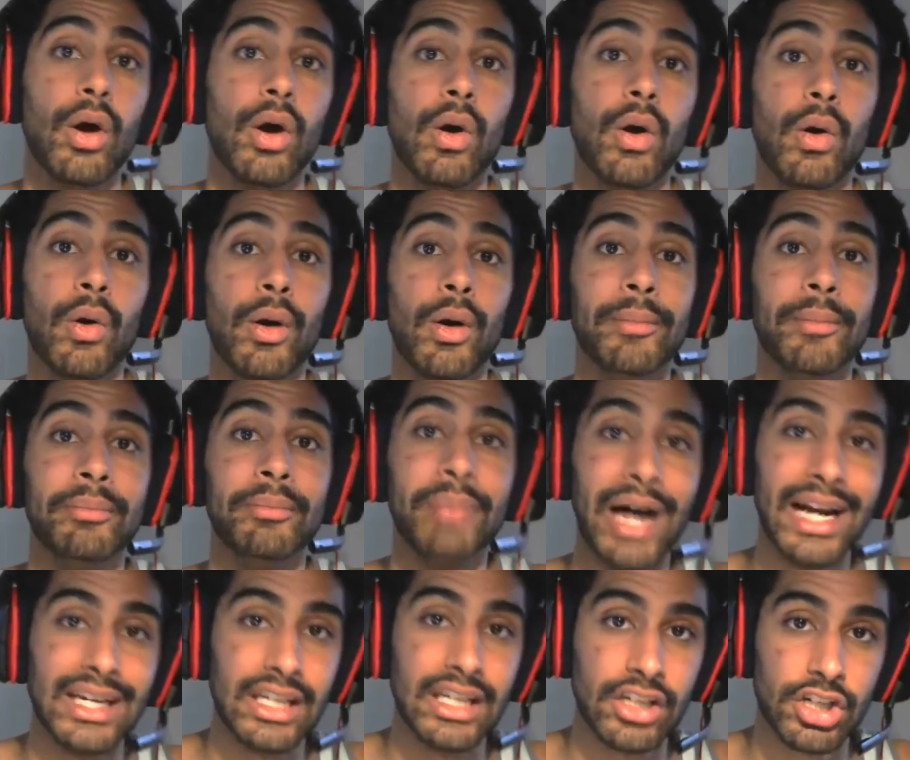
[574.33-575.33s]
or
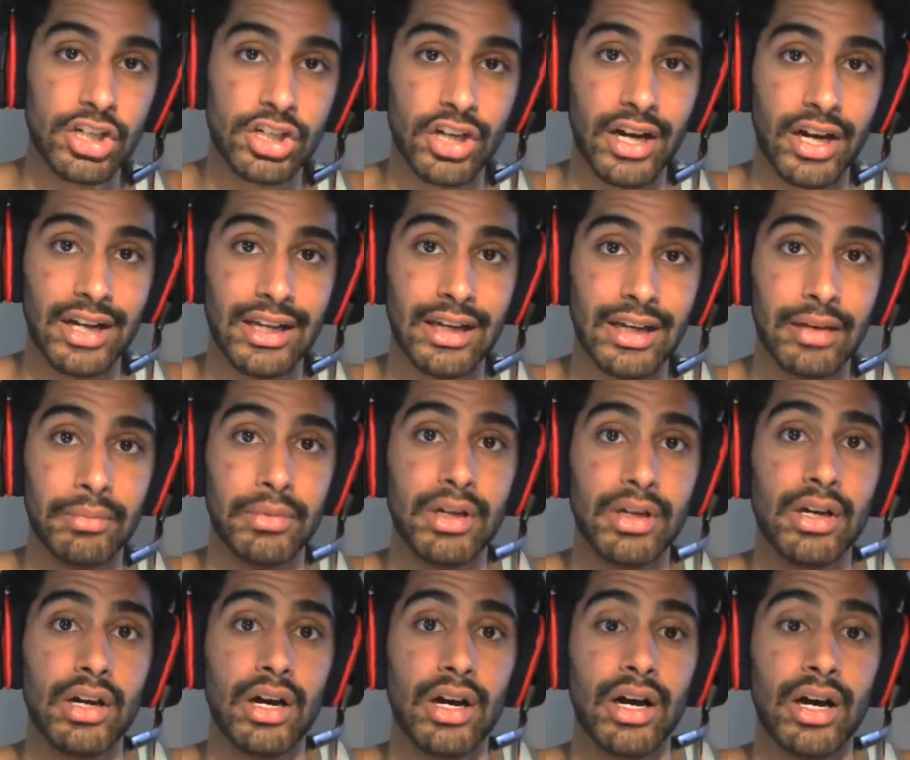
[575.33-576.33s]
Binding Shot him
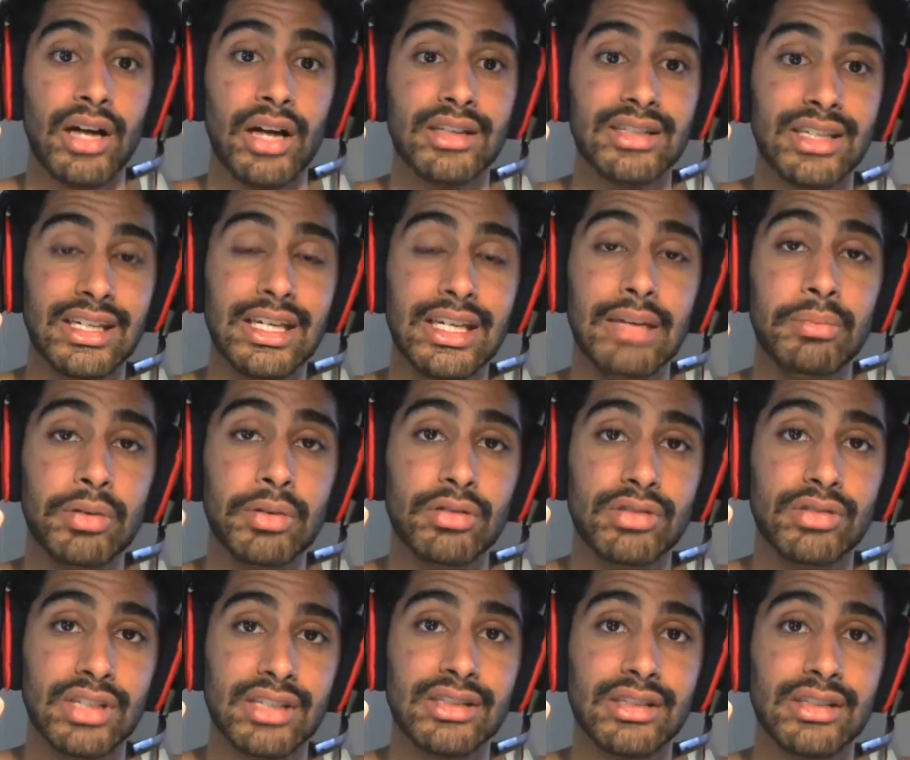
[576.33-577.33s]
to keep your
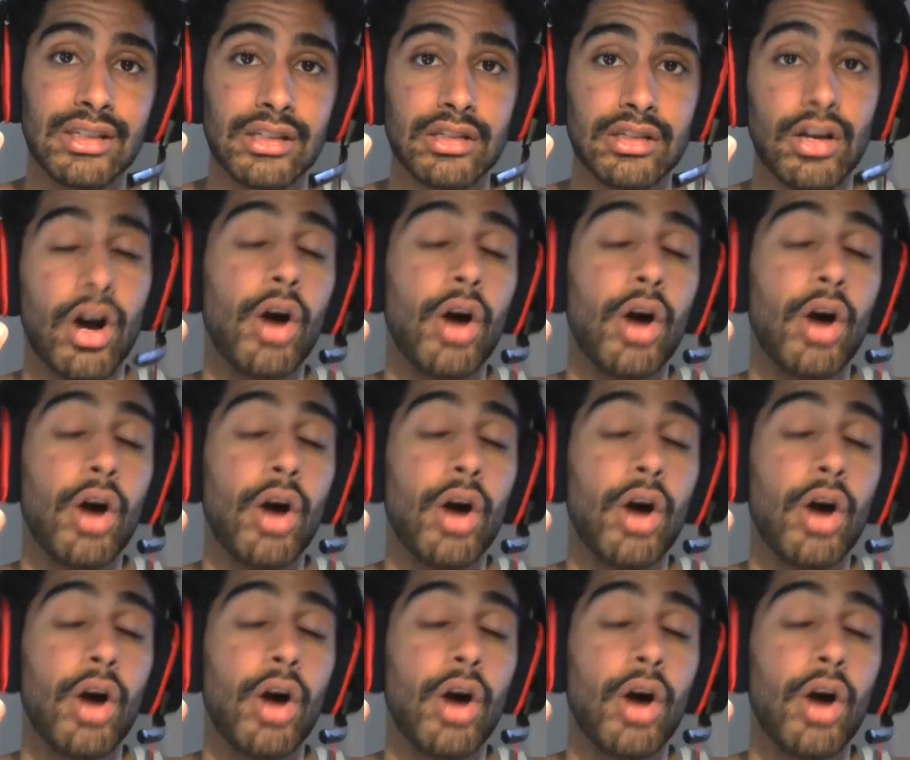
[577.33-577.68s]
distance.